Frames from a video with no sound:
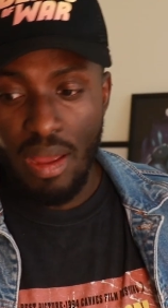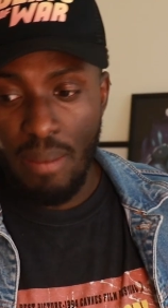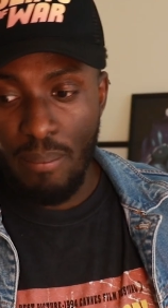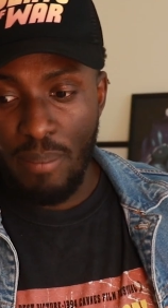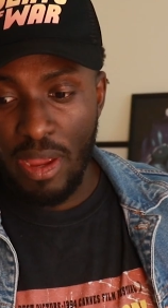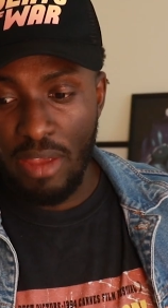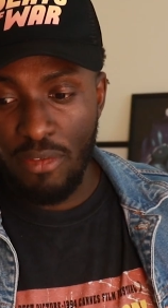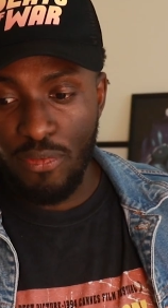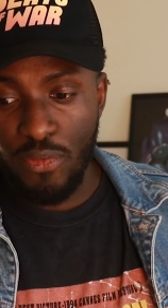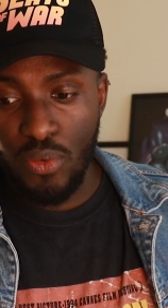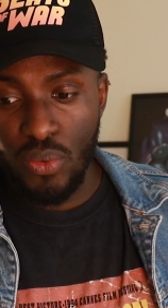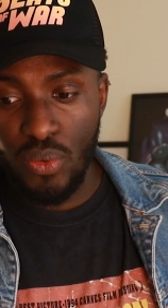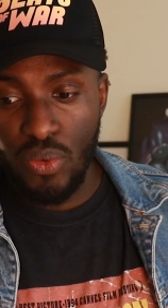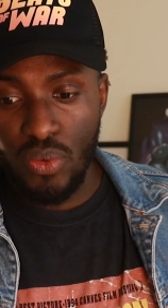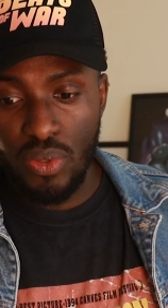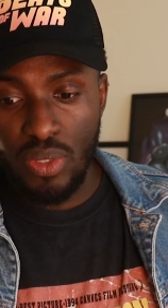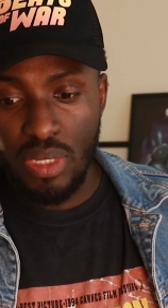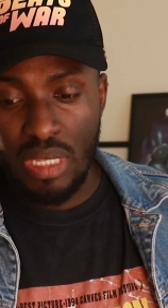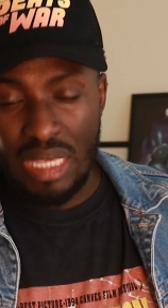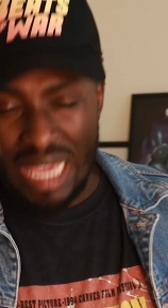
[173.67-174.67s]
but if
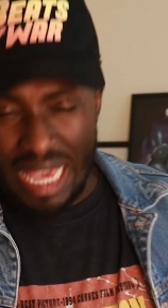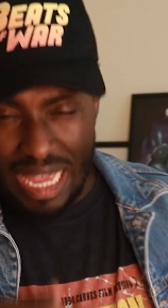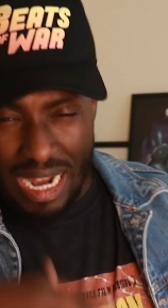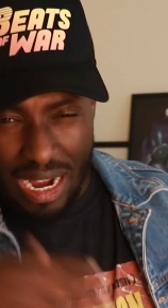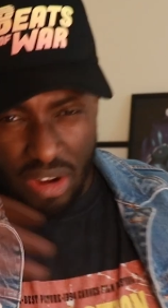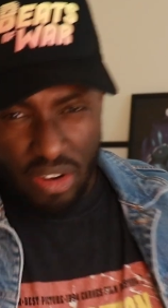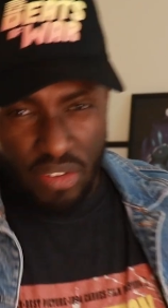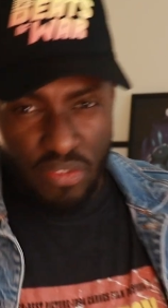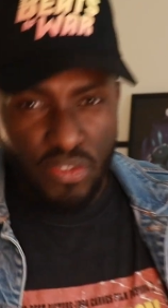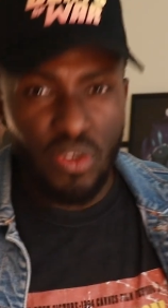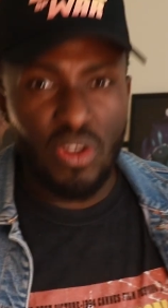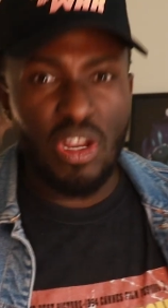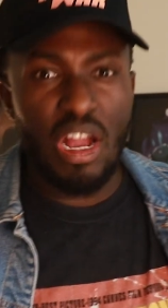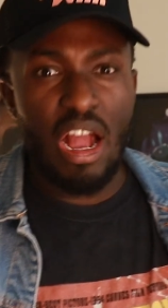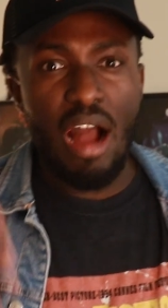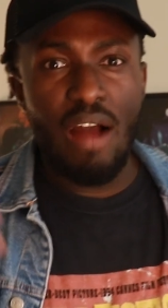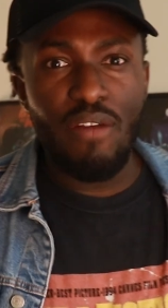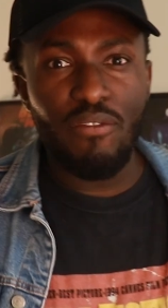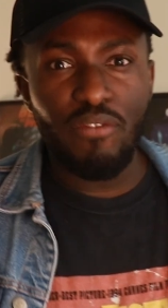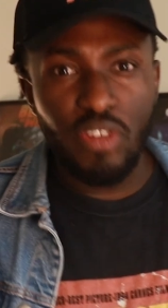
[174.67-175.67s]
you get out of your
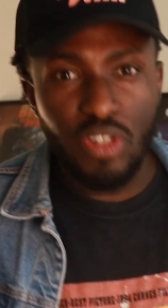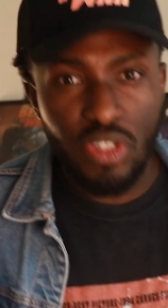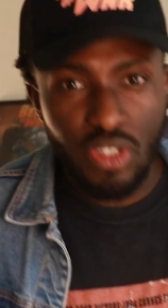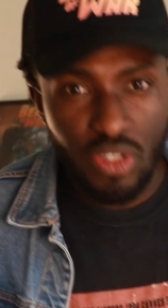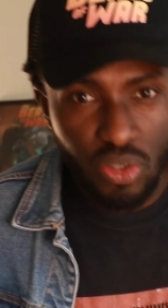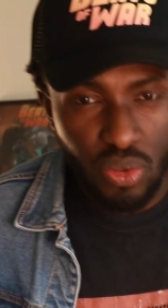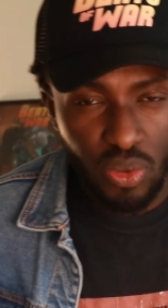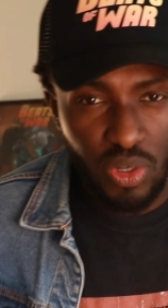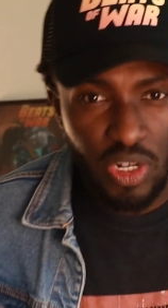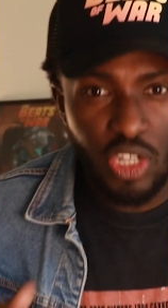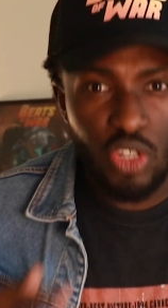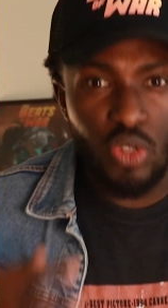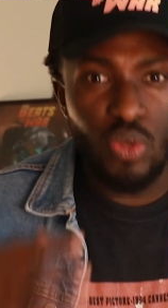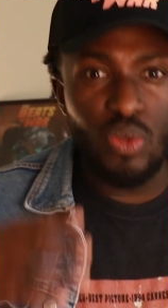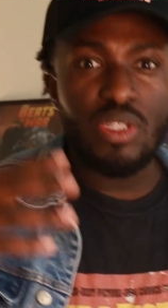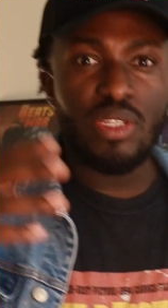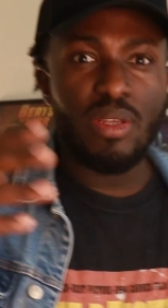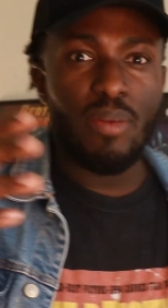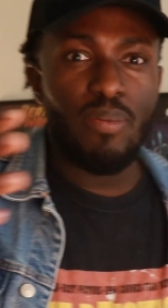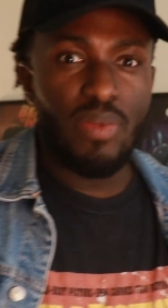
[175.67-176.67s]
comfort zone and do
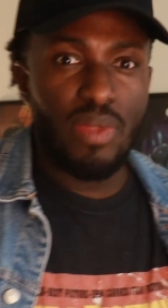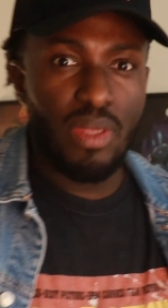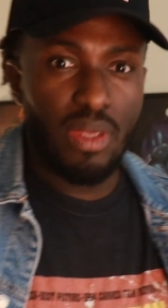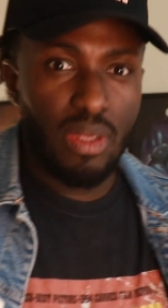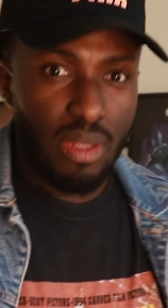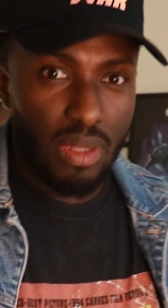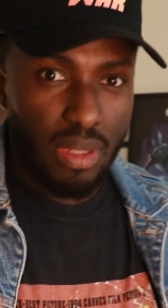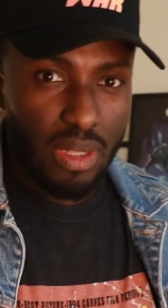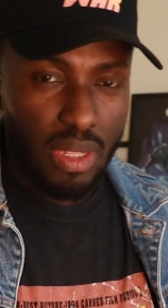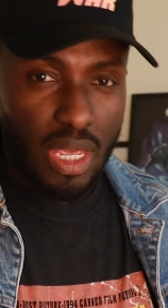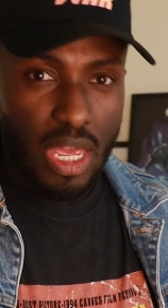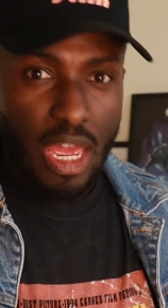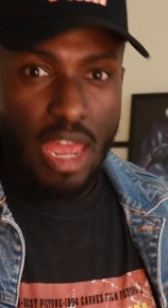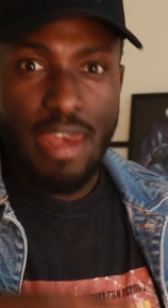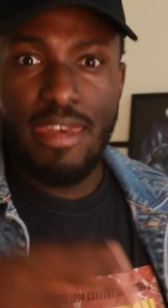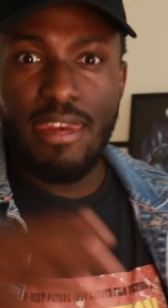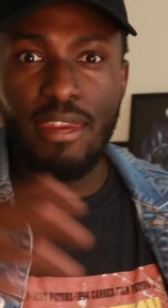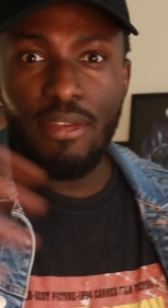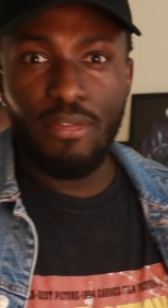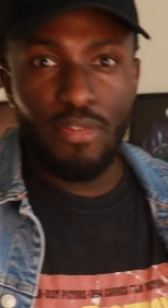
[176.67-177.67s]
something
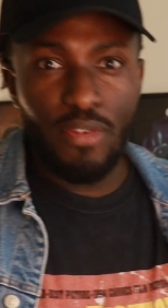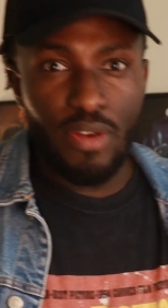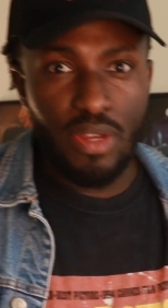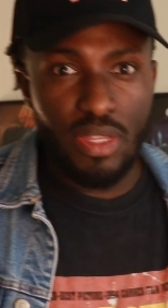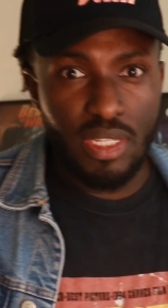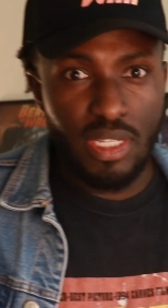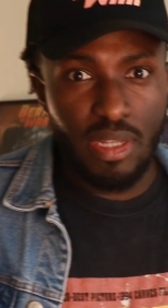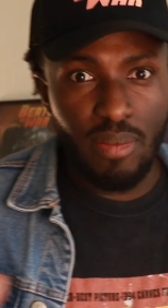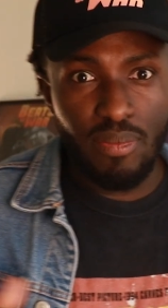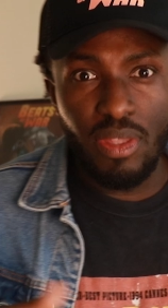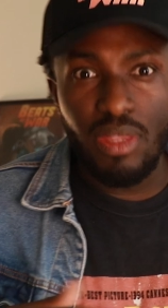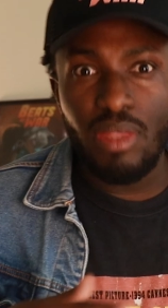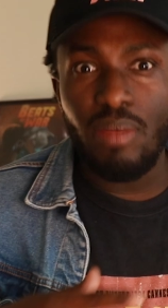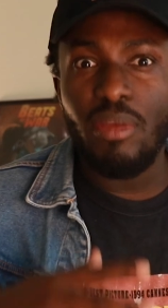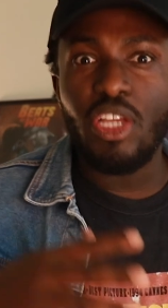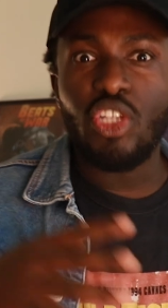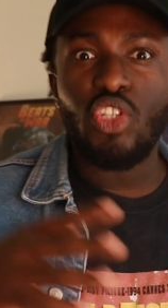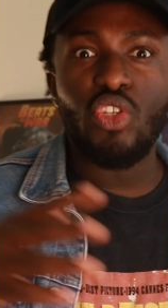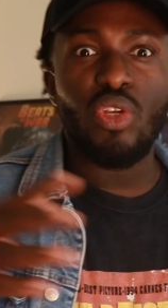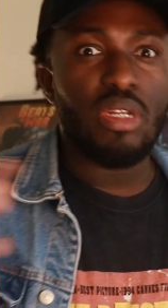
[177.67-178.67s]
different, something that
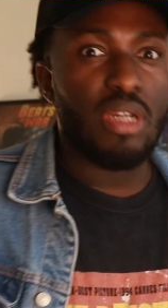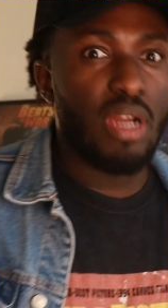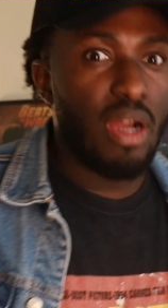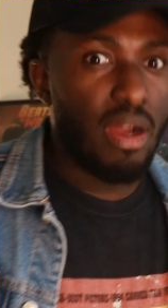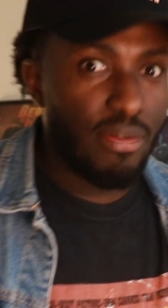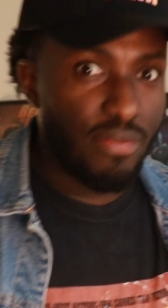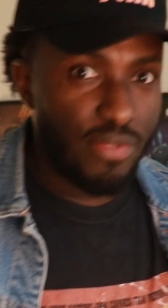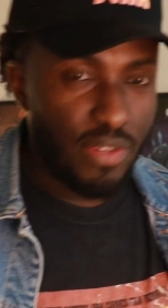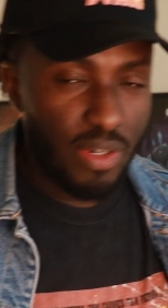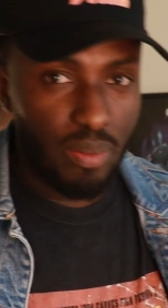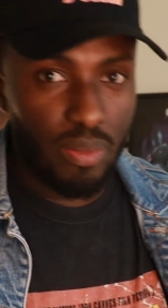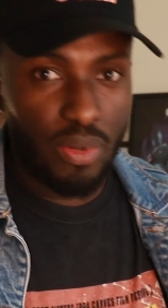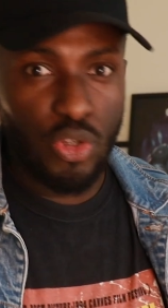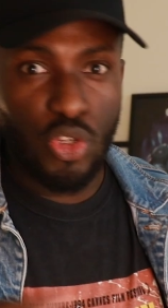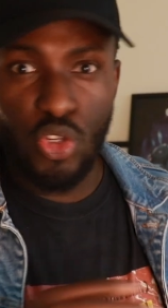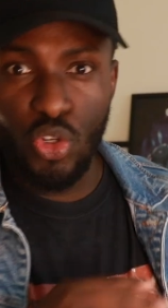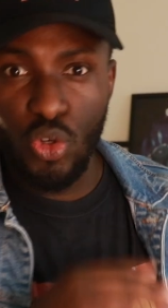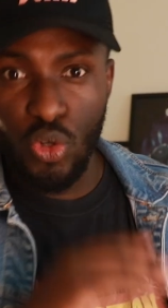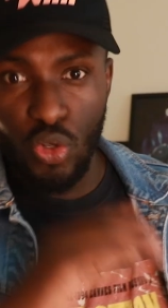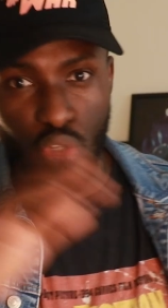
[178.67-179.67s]
makes you uncomfortable,
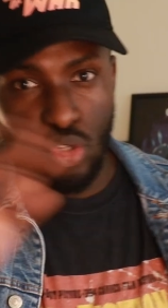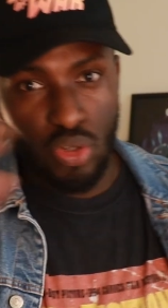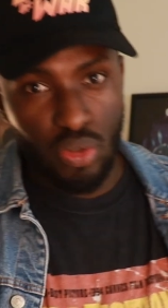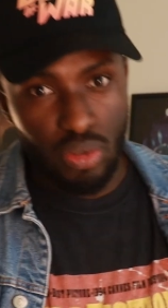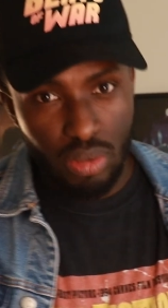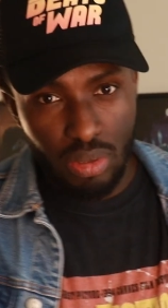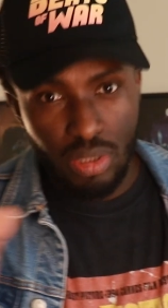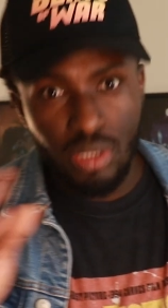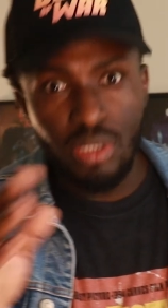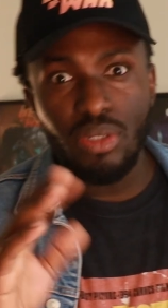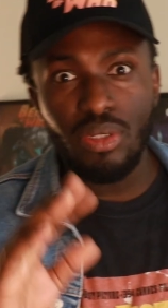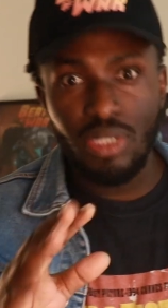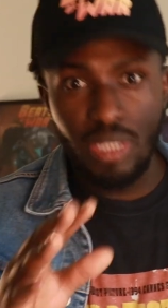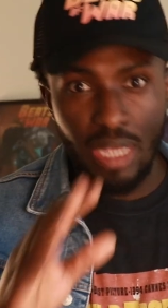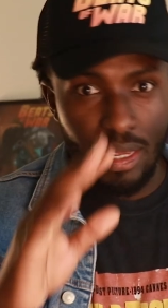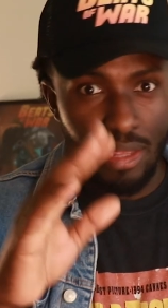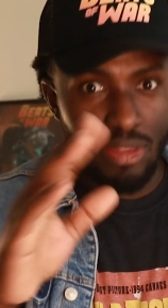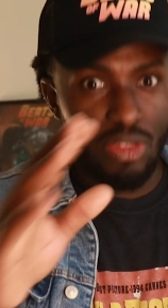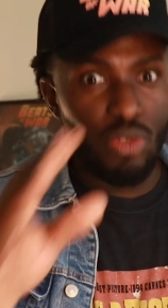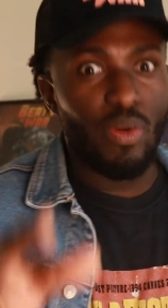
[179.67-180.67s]
you're
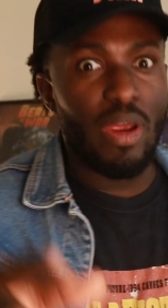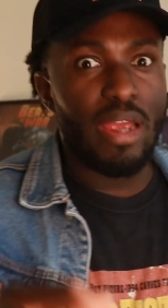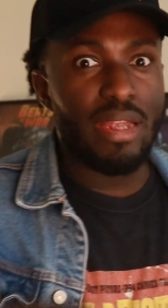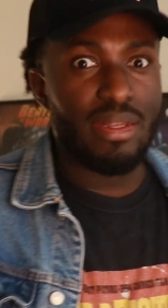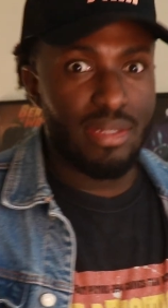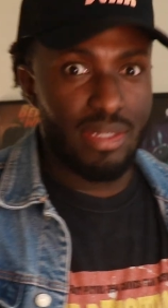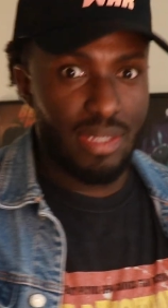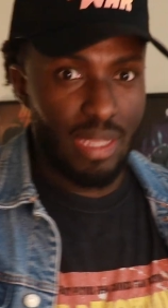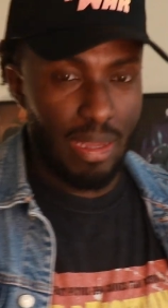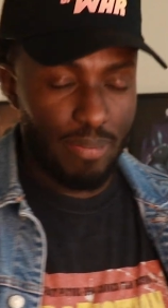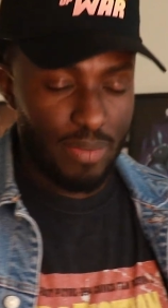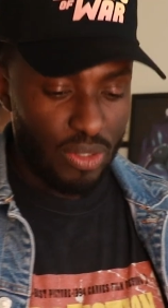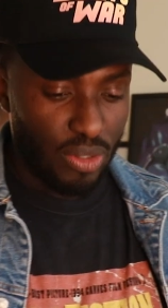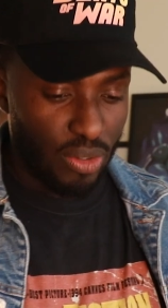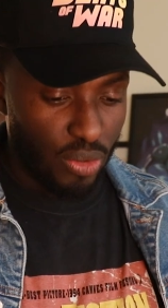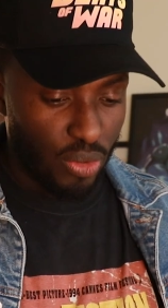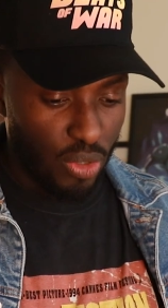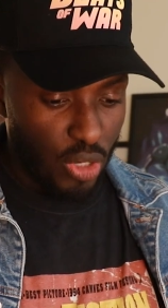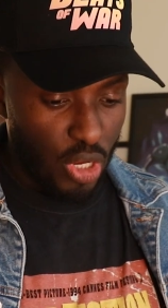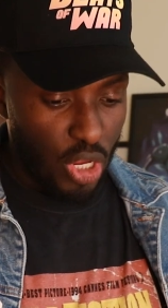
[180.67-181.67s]
taking the right steps,
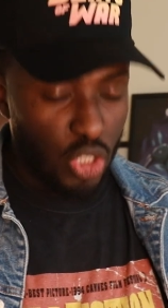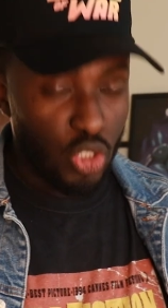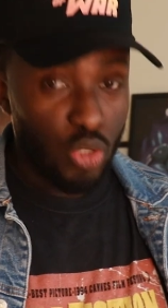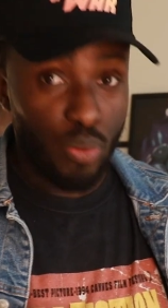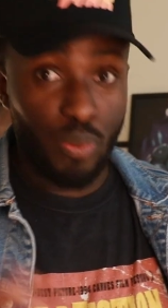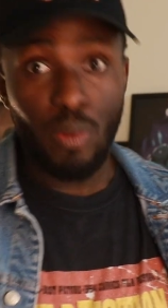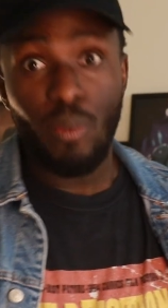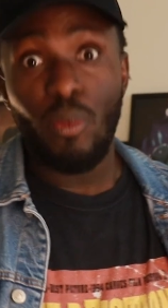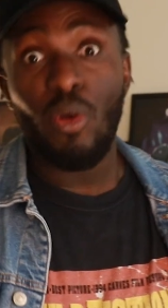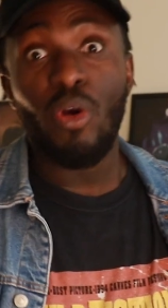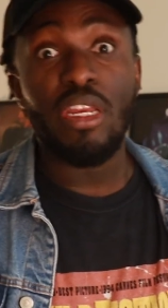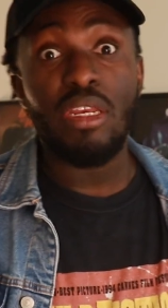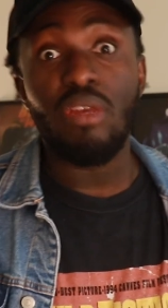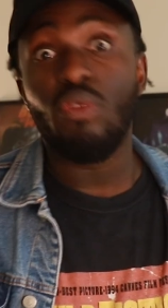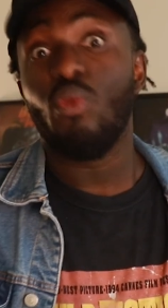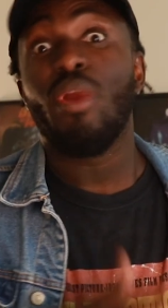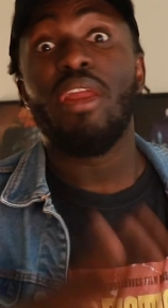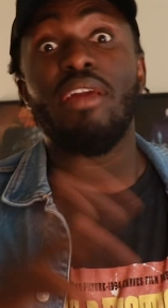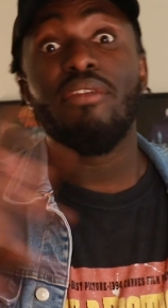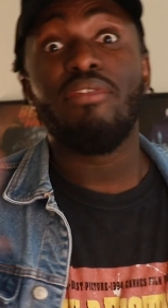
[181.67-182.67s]
to promote
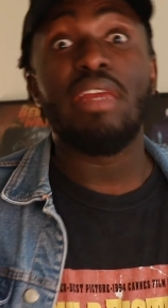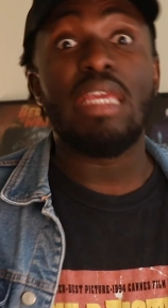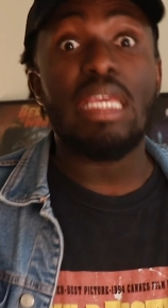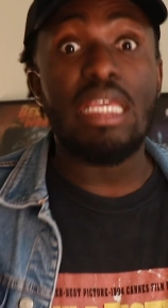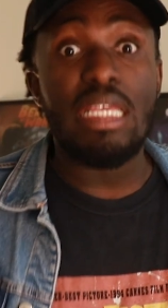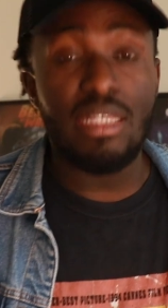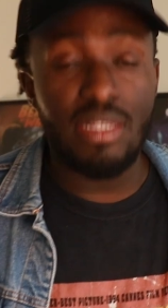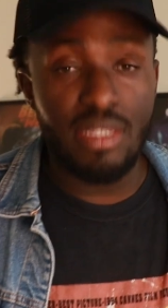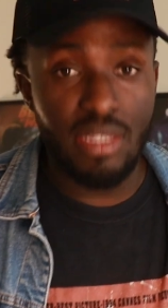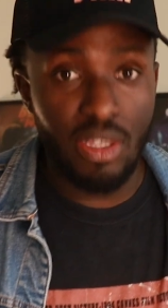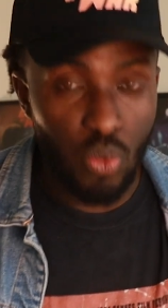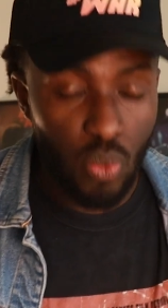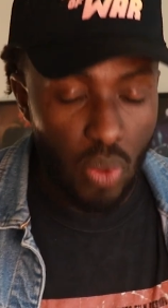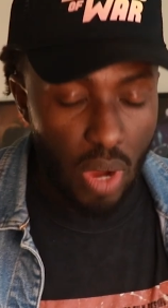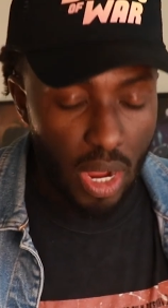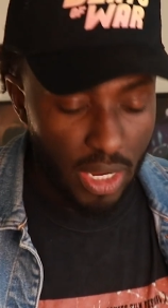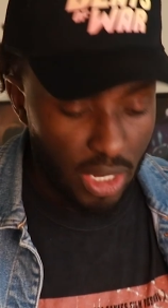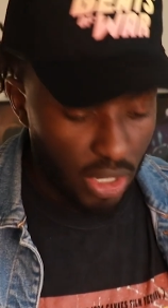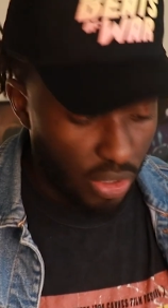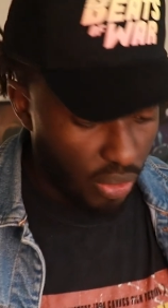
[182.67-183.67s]
in whatever it is that you're working